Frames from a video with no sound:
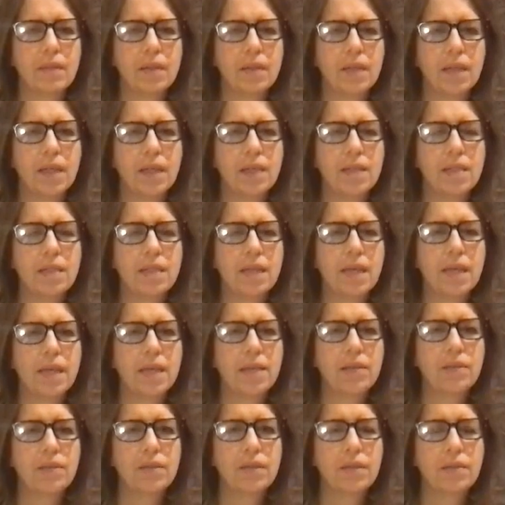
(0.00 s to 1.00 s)
And
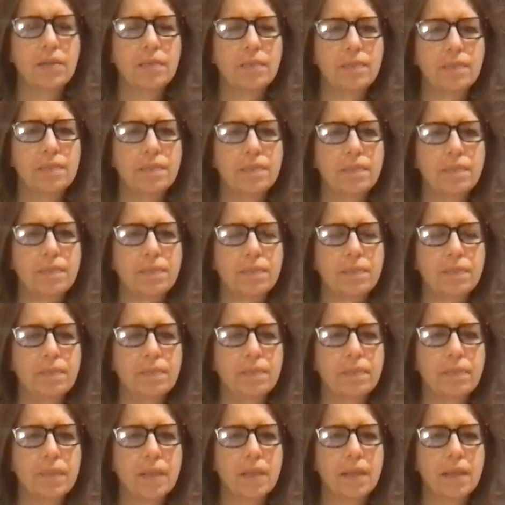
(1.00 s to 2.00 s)
saying to them,
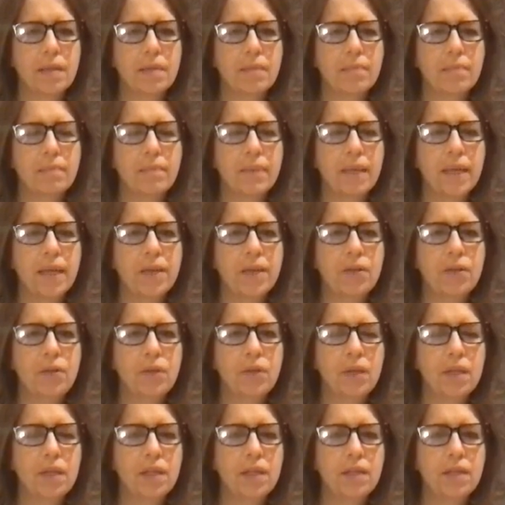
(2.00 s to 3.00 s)
may you
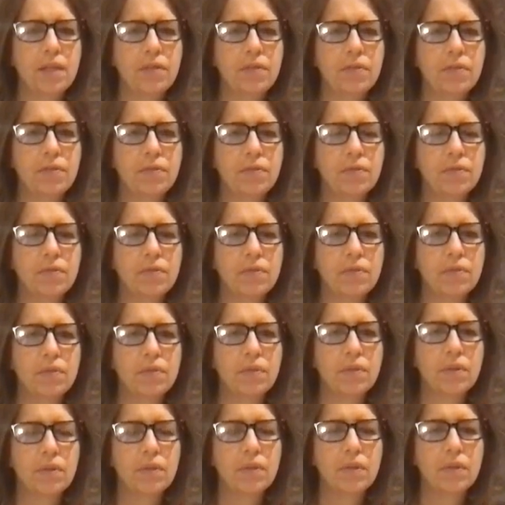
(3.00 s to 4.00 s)
live
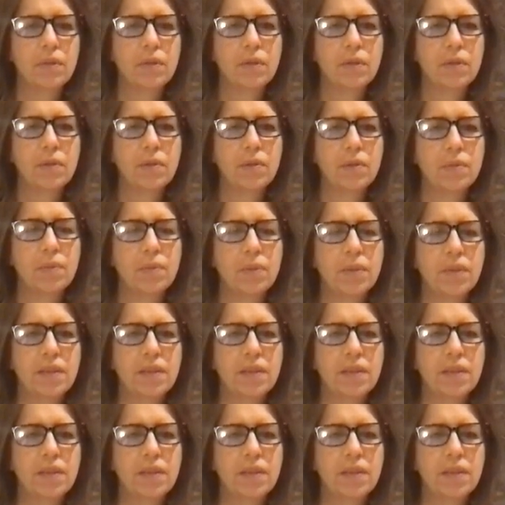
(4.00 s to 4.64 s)
with